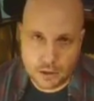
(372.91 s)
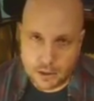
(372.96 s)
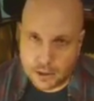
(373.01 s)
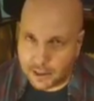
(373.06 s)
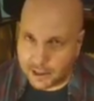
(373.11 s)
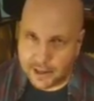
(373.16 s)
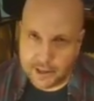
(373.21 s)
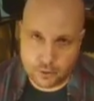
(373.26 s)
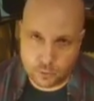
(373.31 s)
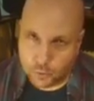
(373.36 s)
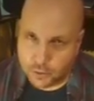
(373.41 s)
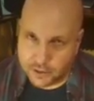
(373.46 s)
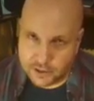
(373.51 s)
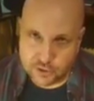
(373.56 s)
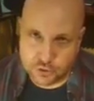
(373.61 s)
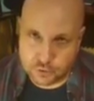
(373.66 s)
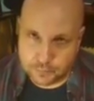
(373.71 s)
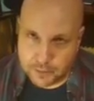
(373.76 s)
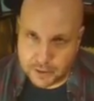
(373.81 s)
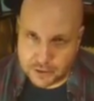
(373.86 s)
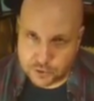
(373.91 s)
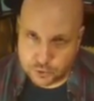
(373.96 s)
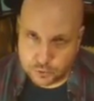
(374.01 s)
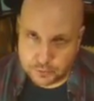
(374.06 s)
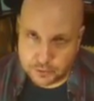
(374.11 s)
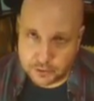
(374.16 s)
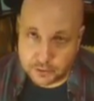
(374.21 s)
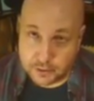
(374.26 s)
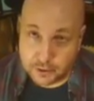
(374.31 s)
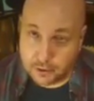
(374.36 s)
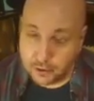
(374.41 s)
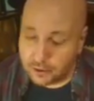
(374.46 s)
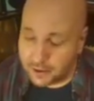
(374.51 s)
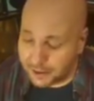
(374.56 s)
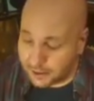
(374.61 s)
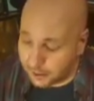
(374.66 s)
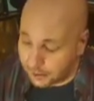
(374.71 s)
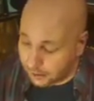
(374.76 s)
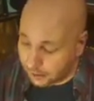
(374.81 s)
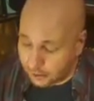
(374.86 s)
I added one extra bass drum in there.
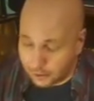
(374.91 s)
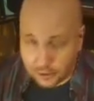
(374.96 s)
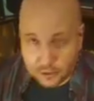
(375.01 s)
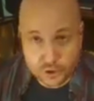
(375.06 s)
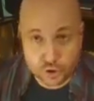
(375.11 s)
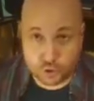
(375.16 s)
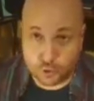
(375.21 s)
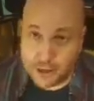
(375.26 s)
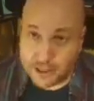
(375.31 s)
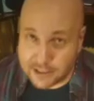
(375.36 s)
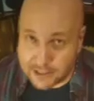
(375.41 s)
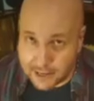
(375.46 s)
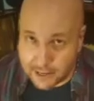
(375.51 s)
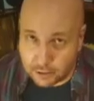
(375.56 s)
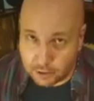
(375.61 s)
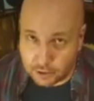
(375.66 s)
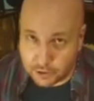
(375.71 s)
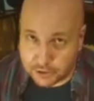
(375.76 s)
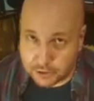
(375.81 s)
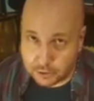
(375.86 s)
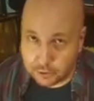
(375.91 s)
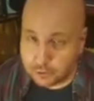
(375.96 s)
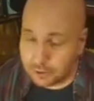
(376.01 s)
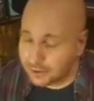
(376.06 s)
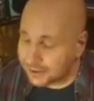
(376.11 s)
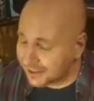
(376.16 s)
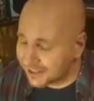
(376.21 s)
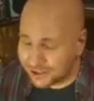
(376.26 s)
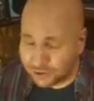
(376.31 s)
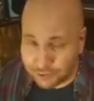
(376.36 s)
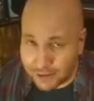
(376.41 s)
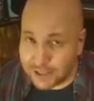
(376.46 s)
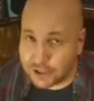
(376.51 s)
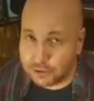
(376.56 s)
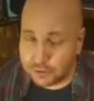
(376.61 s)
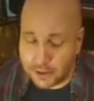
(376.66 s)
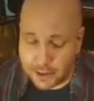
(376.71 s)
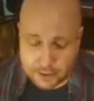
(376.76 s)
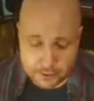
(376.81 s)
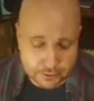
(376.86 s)
Scratch that also. Scratch a
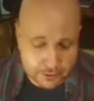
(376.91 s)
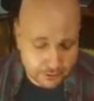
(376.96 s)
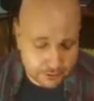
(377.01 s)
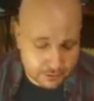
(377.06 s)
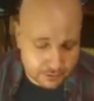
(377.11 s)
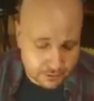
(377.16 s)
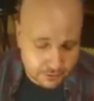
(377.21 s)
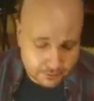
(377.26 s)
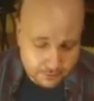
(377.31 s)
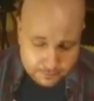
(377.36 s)
lot of things.